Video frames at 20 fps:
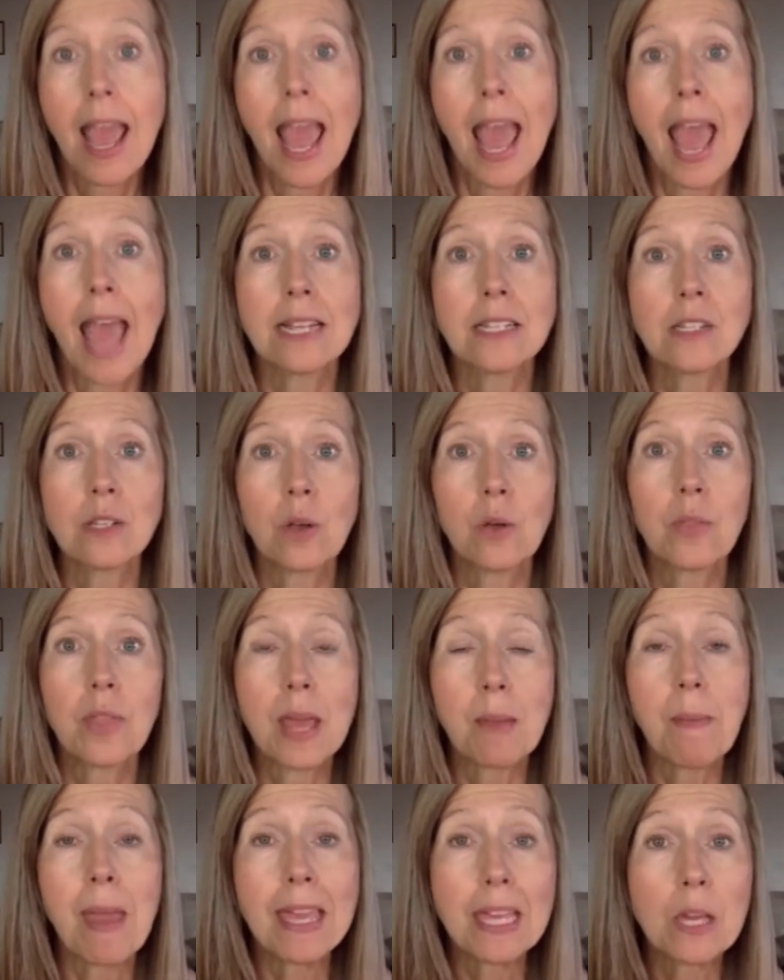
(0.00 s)
And so they
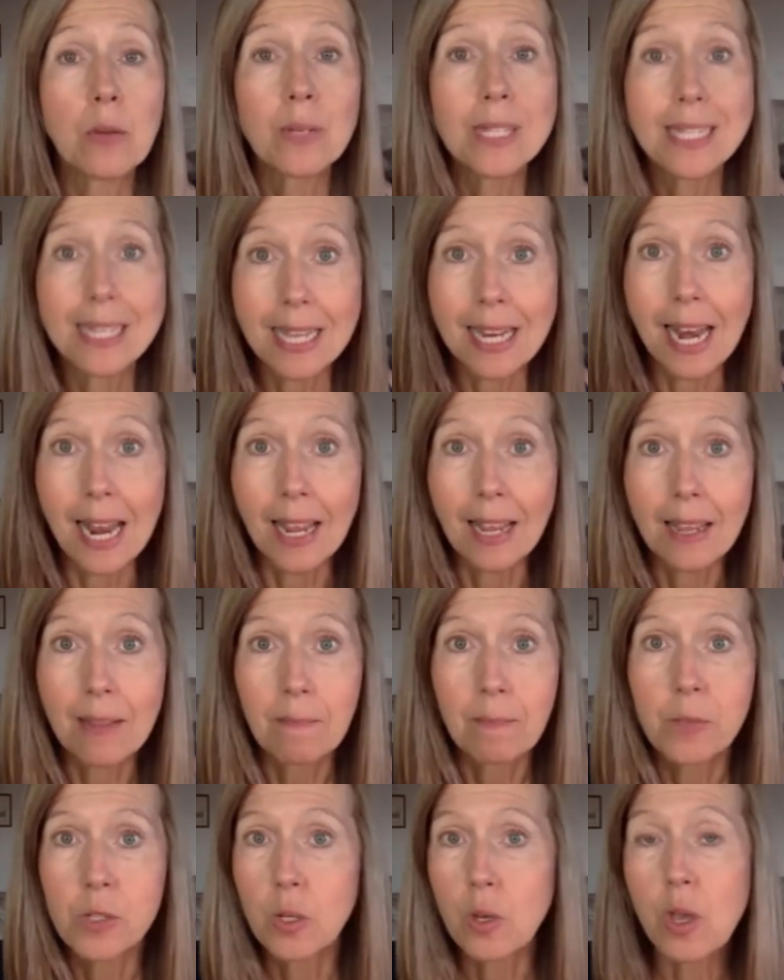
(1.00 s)
make you acidic.
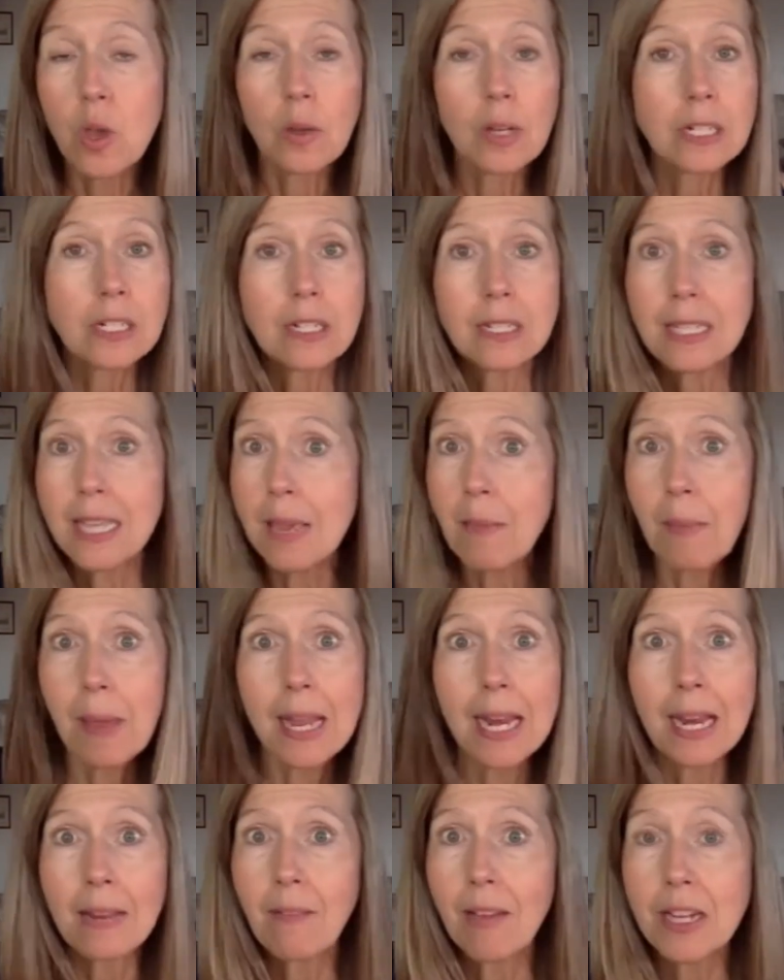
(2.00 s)
So you can just keep
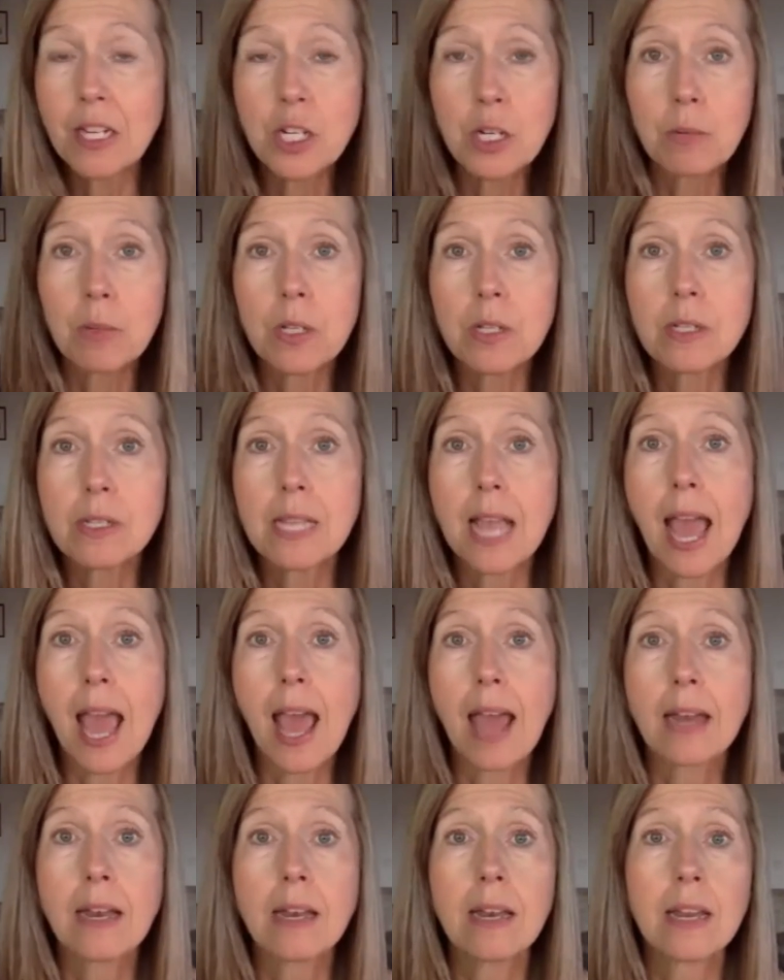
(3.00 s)
eating vegetables
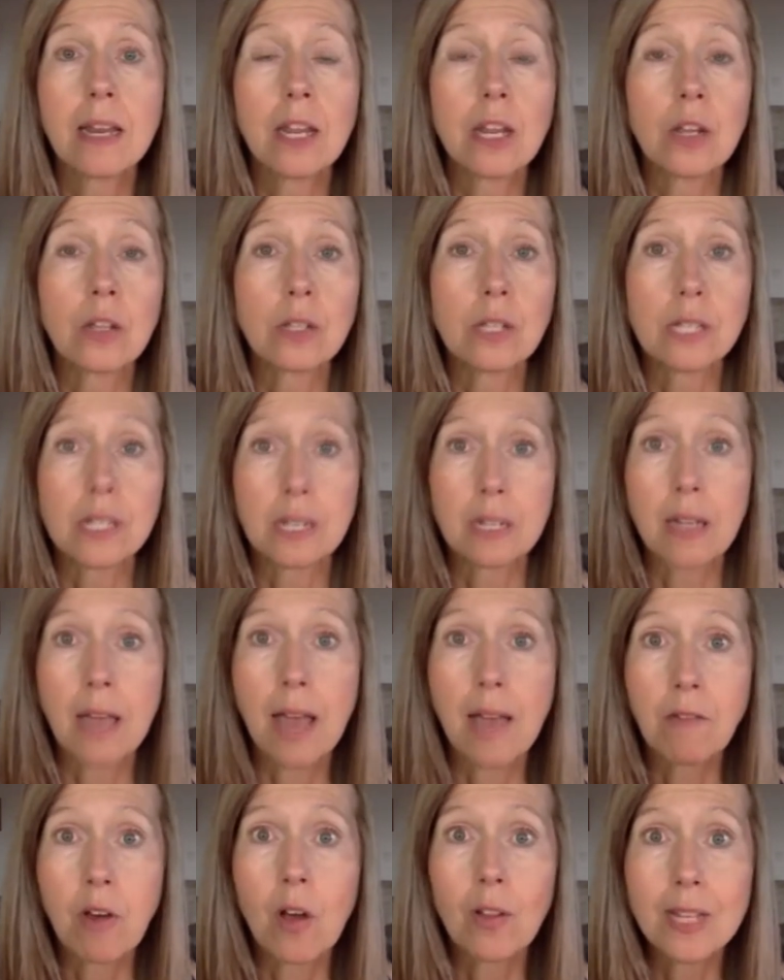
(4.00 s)
and you'll still
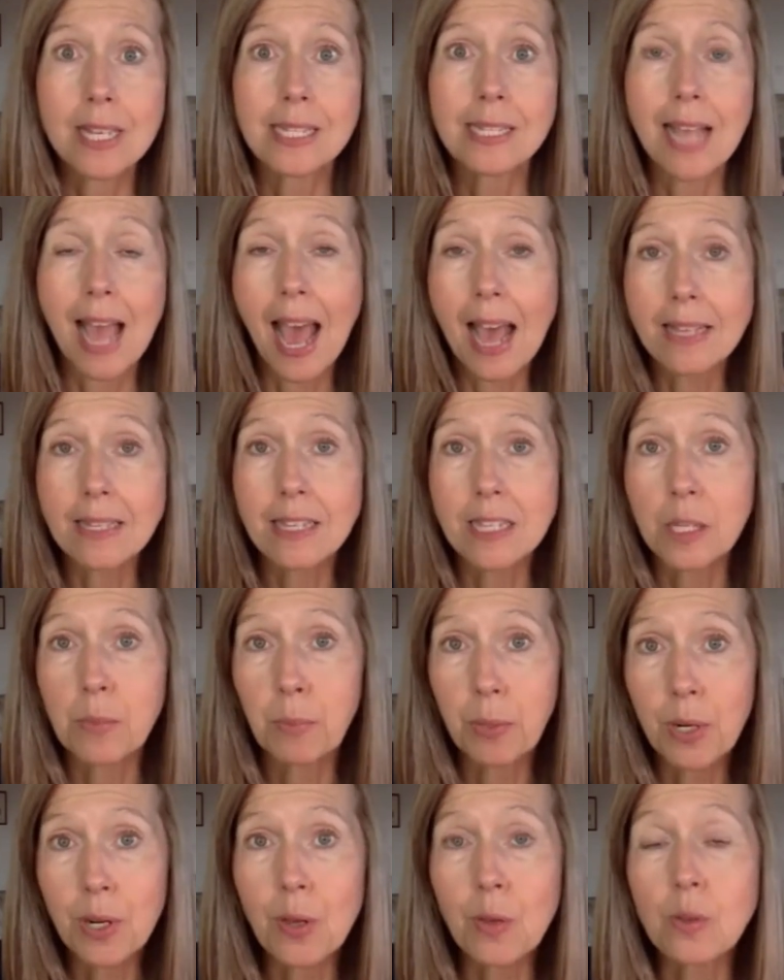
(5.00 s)
have all these acids
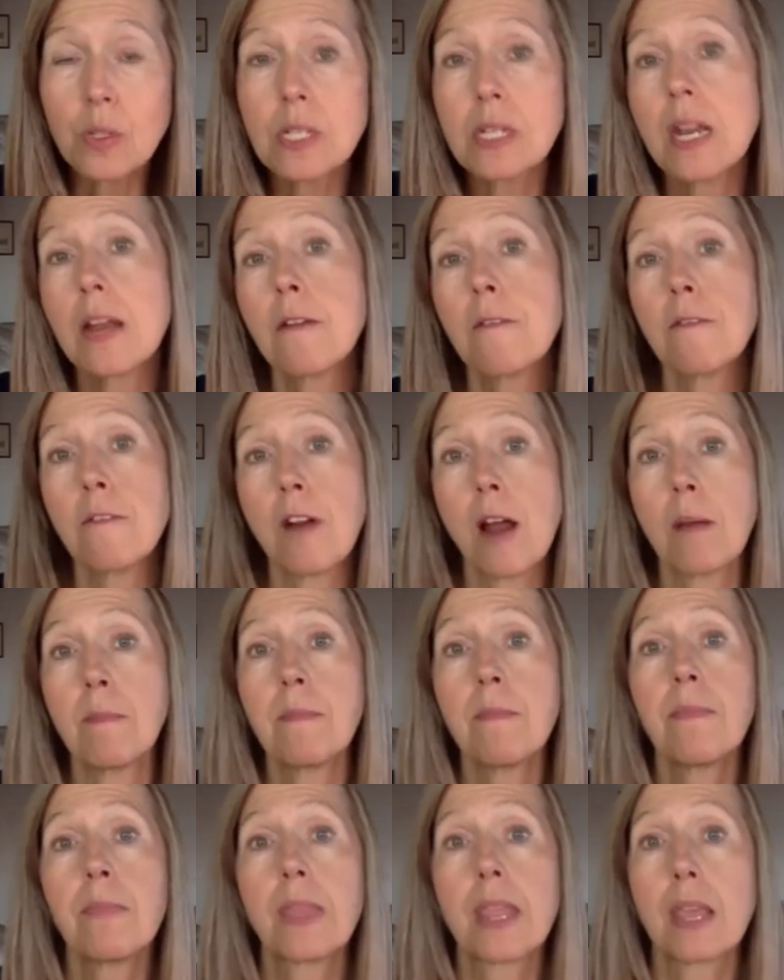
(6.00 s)
produced from
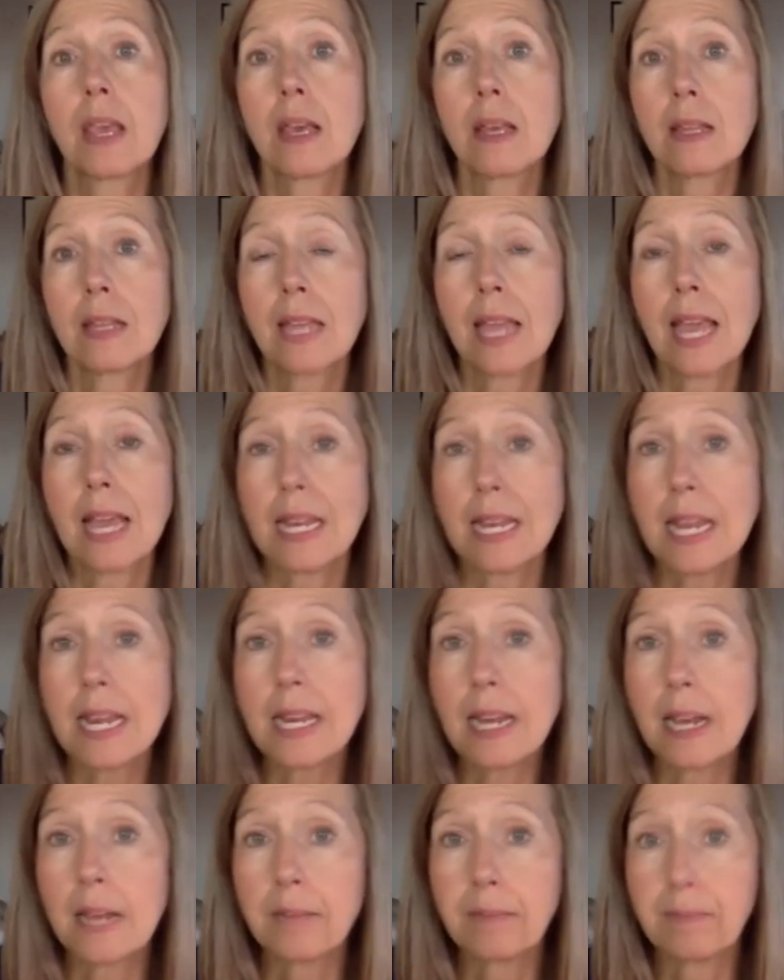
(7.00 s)
Candida.